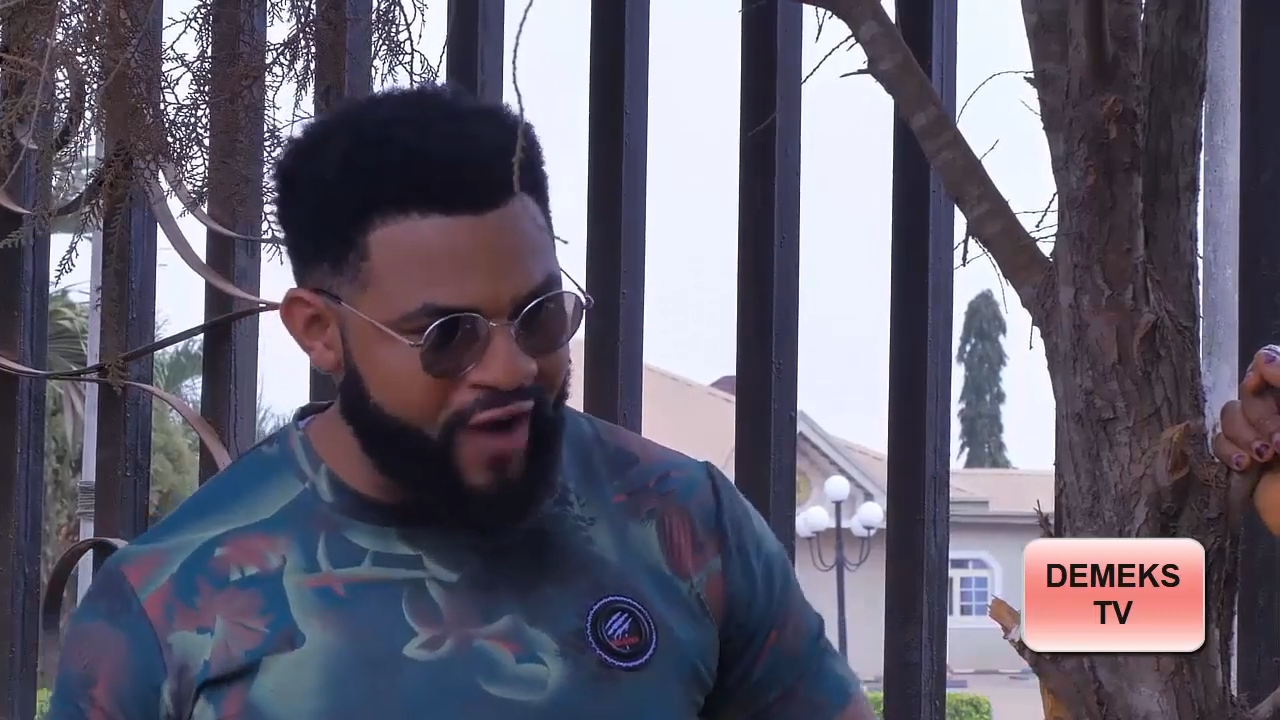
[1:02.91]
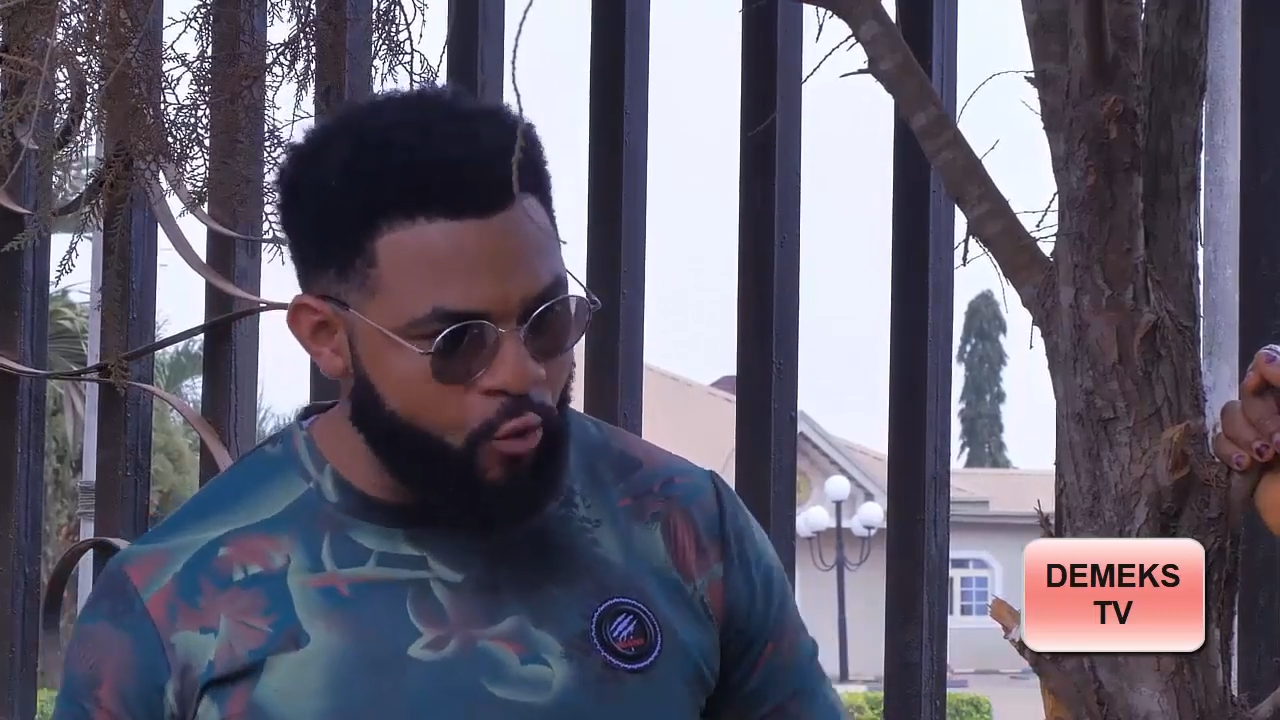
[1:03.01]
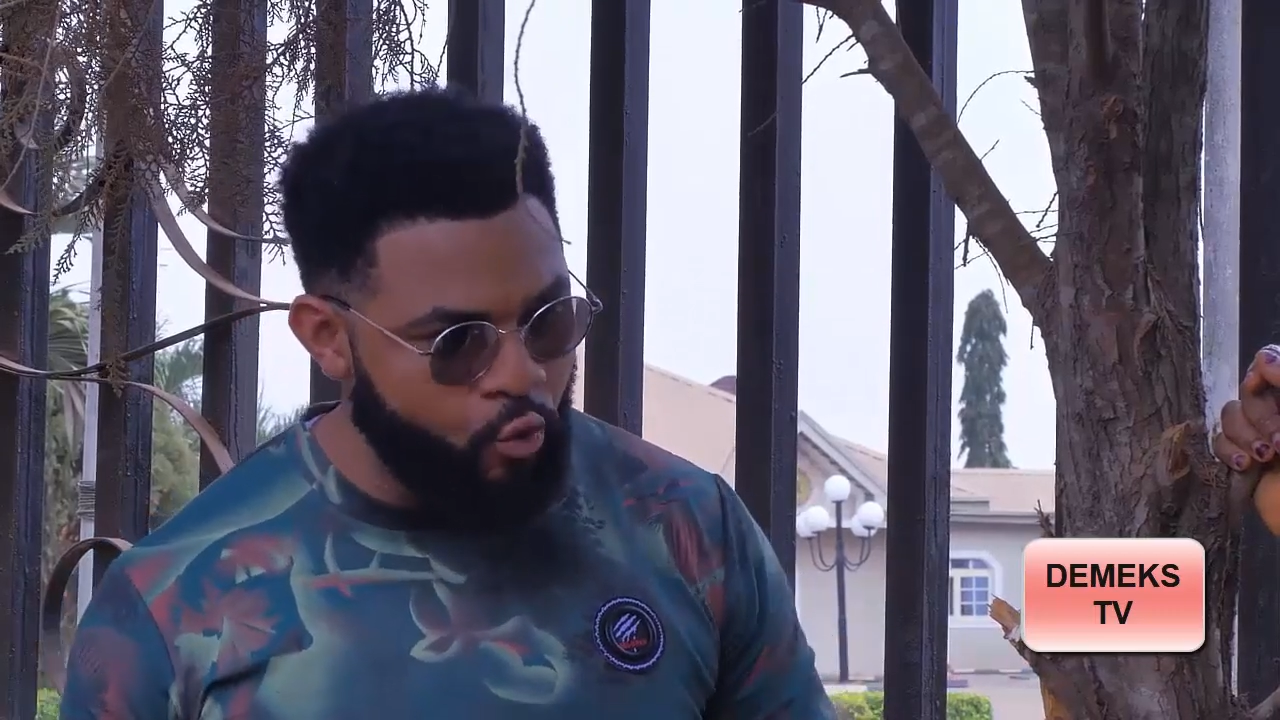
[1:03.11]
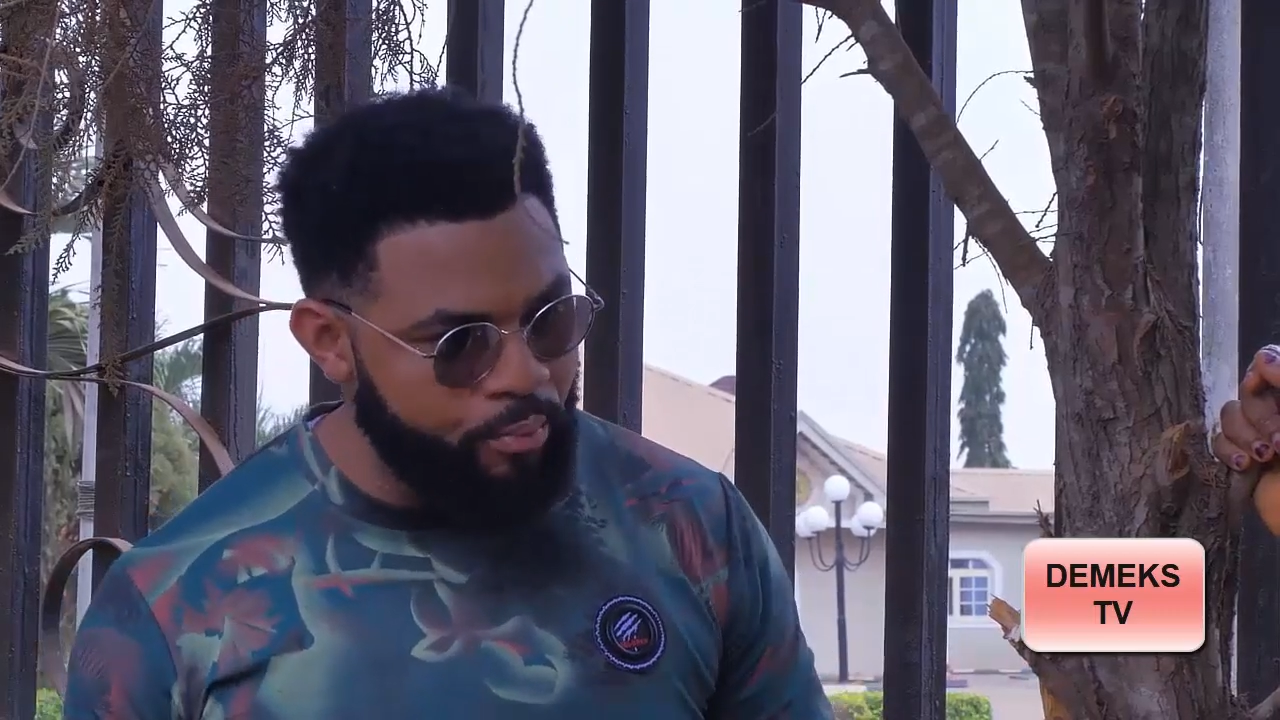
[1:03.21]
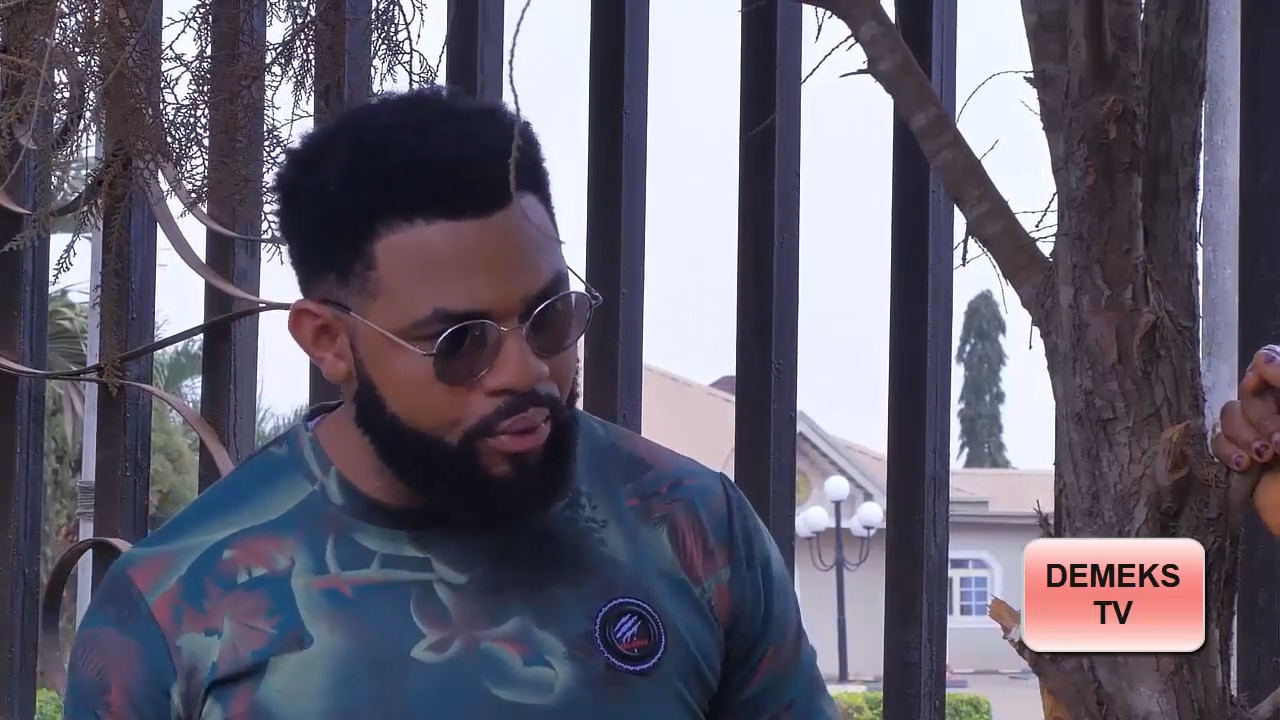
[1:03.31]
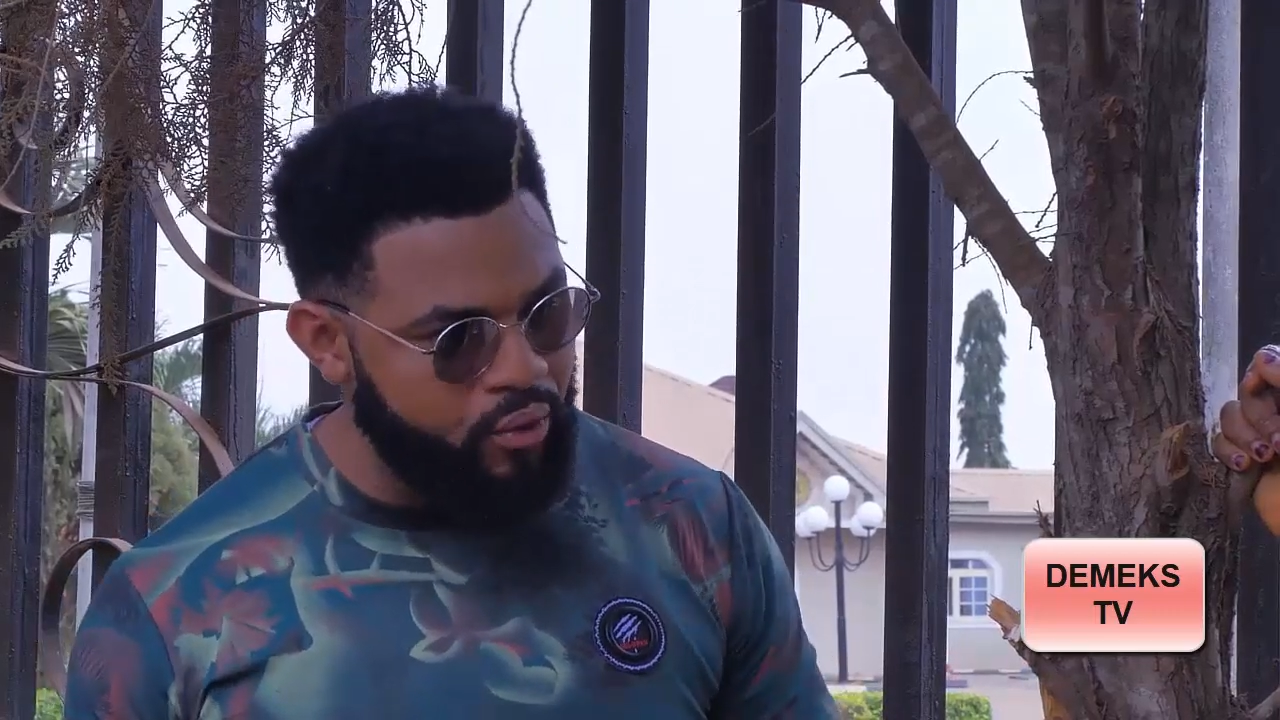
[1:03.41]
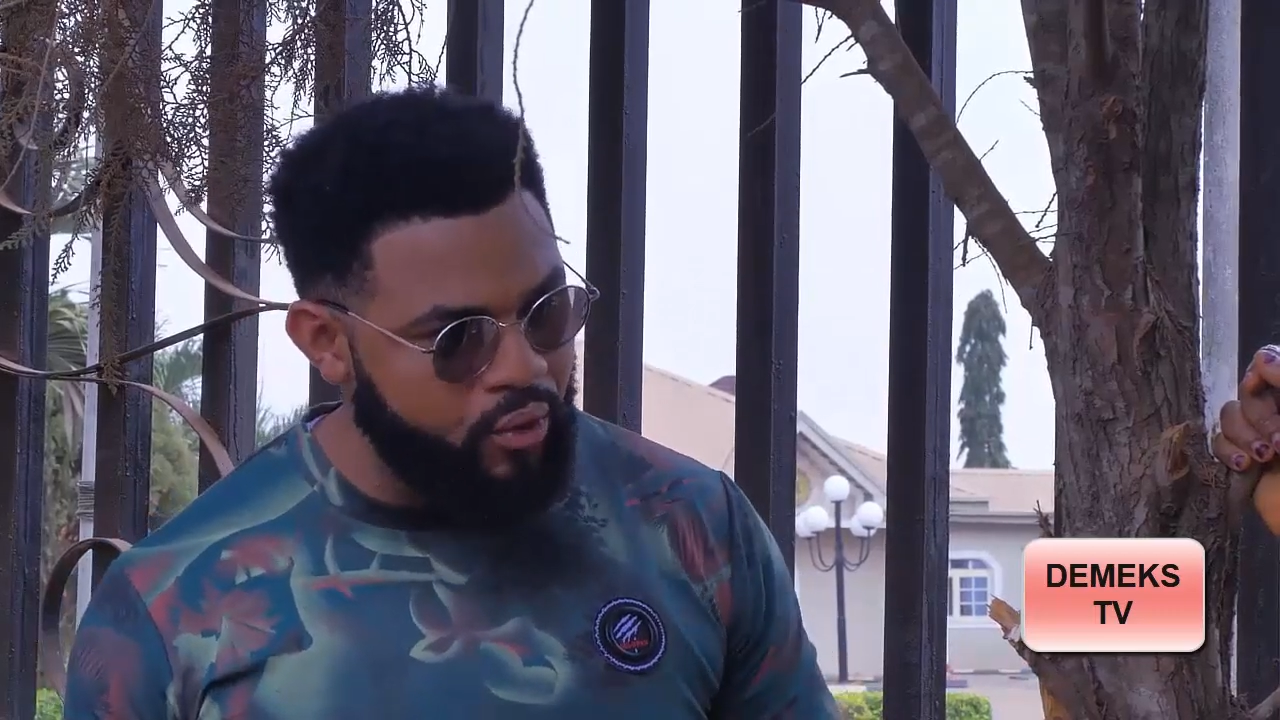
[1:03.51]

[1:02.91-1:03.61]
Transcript: her womb?